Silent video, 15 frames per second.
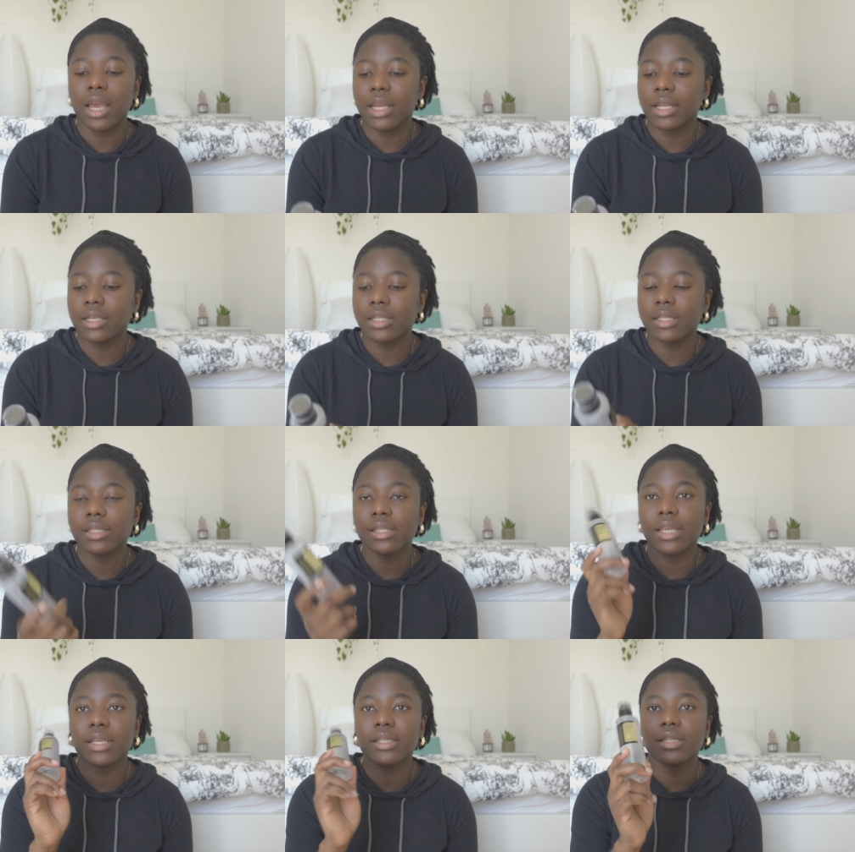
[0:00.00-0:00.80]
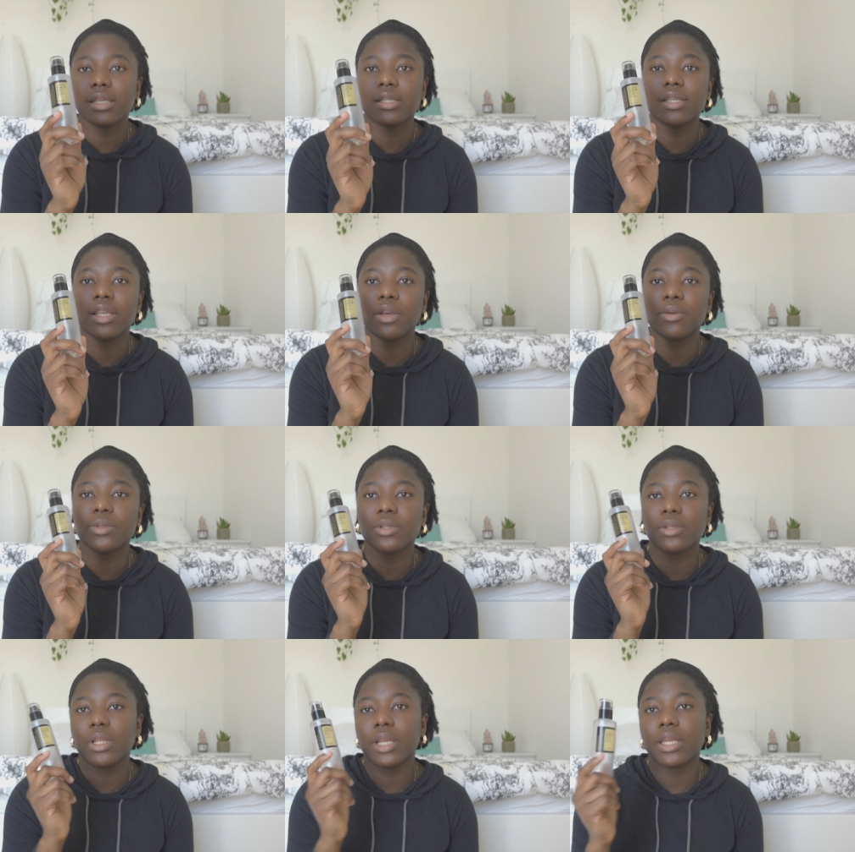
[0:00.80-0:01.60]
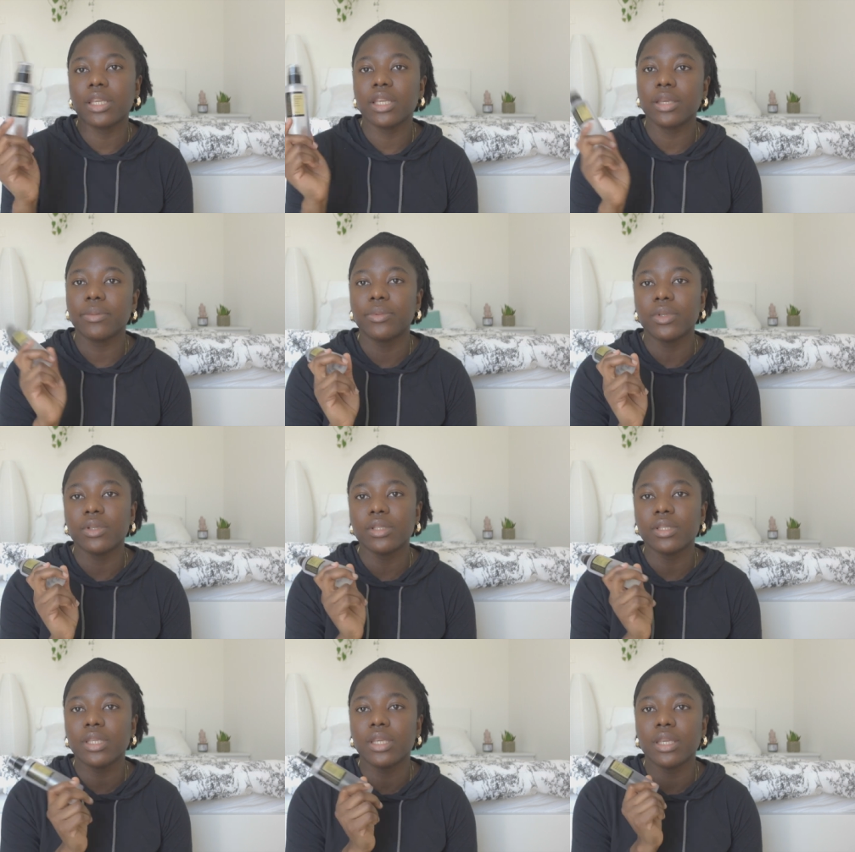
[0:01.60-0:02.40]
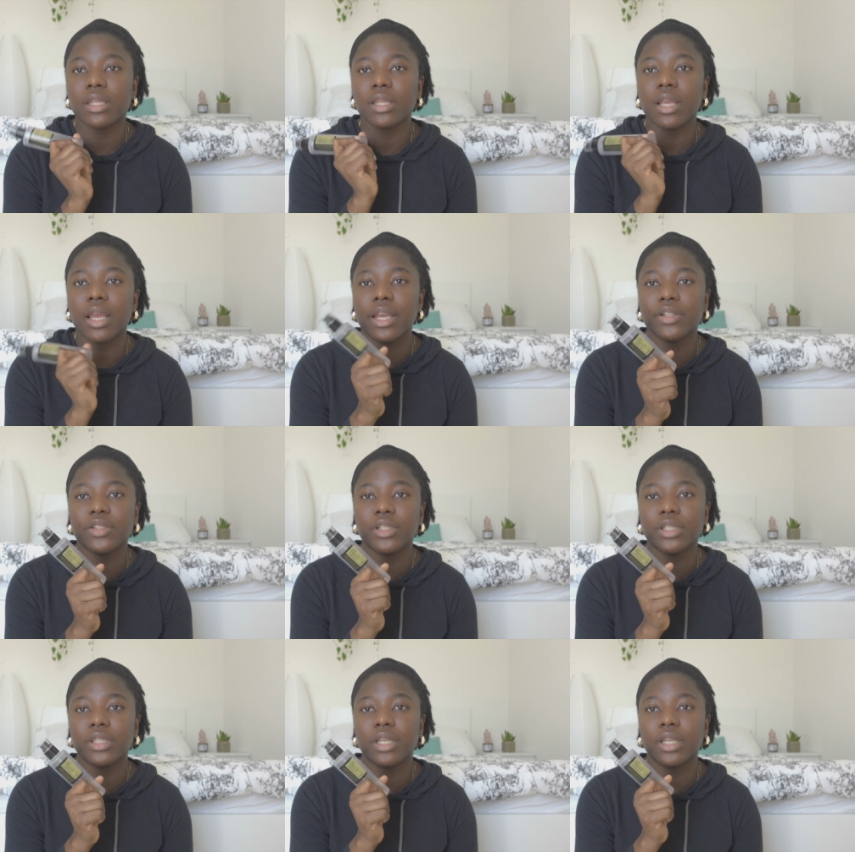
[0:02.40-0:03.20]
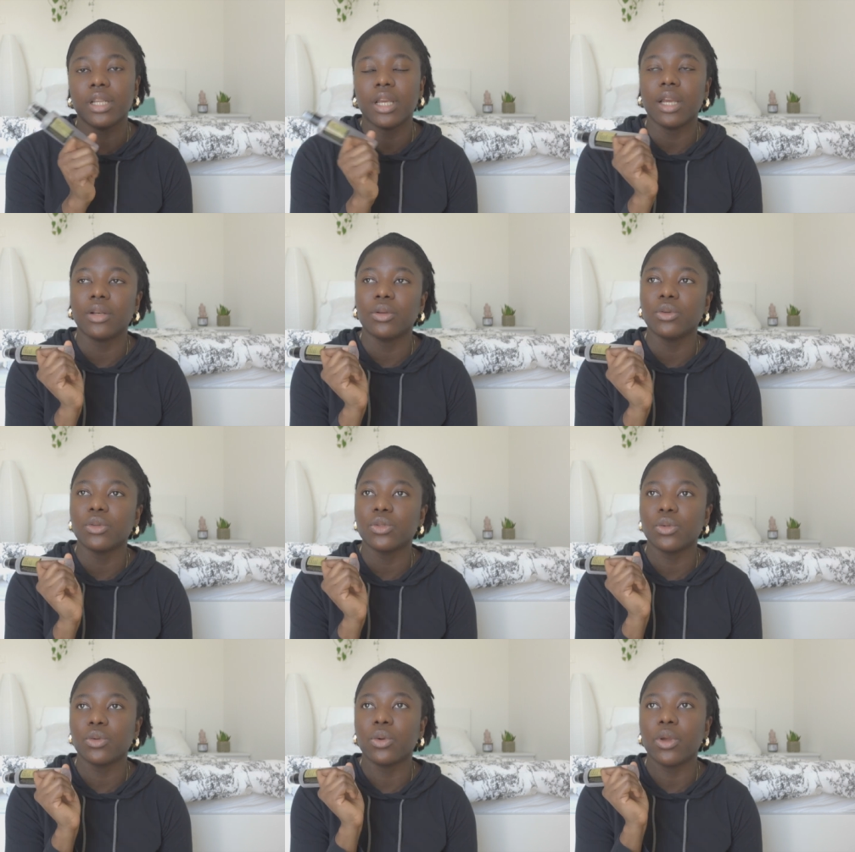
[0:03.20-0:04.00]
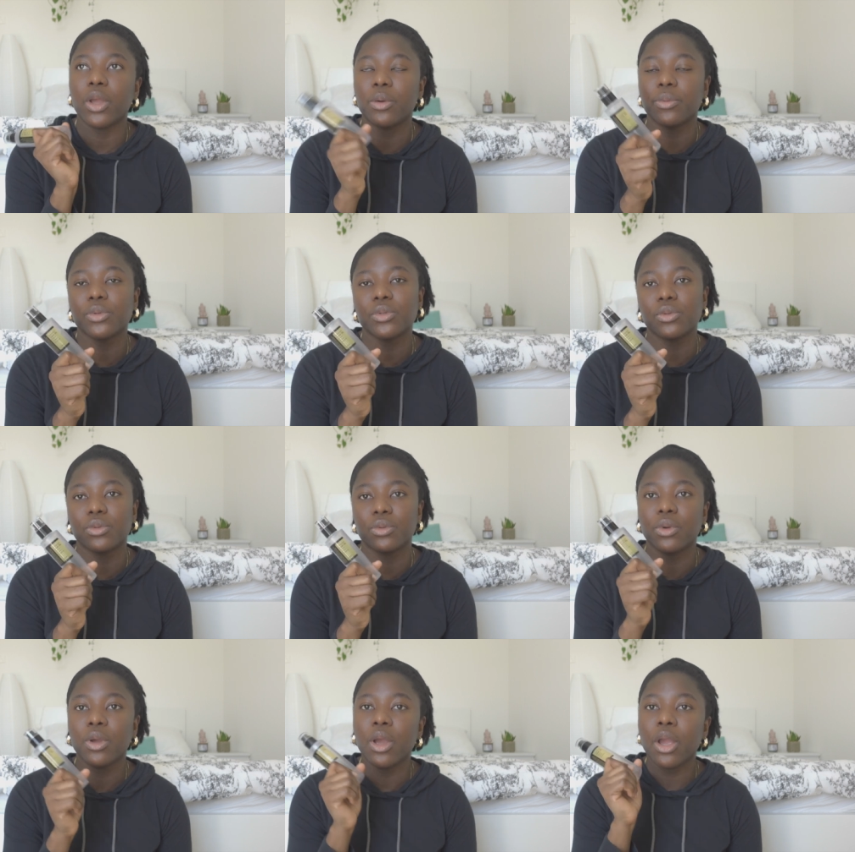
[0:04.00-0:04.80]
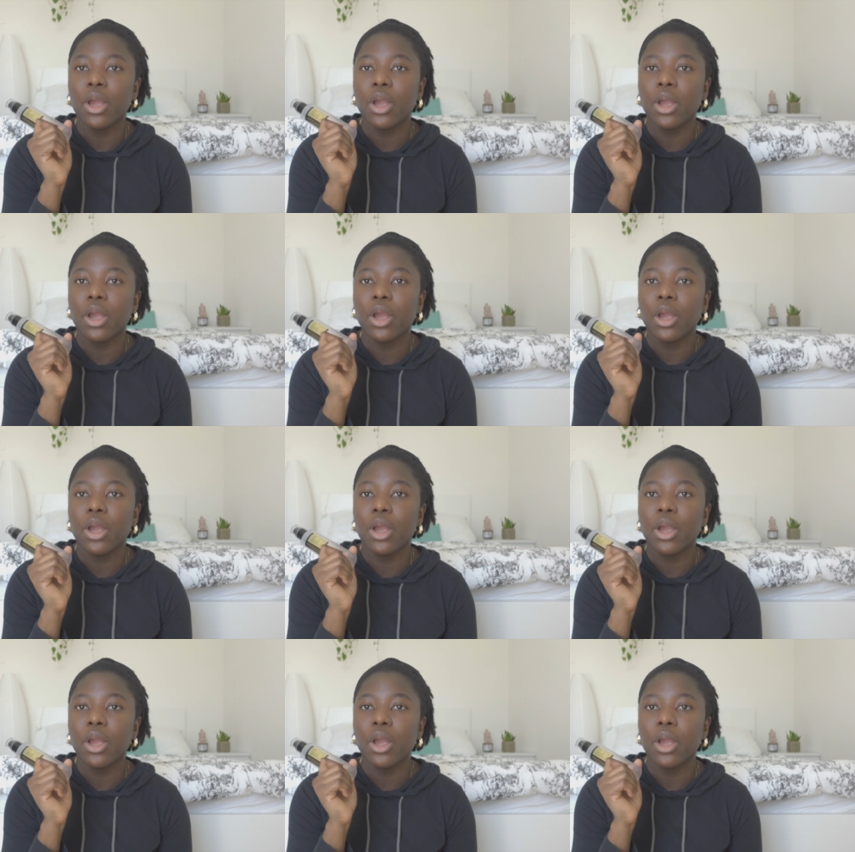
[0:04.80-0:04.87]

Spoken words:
and this essence helps to like keep the skin hydrated and also helps to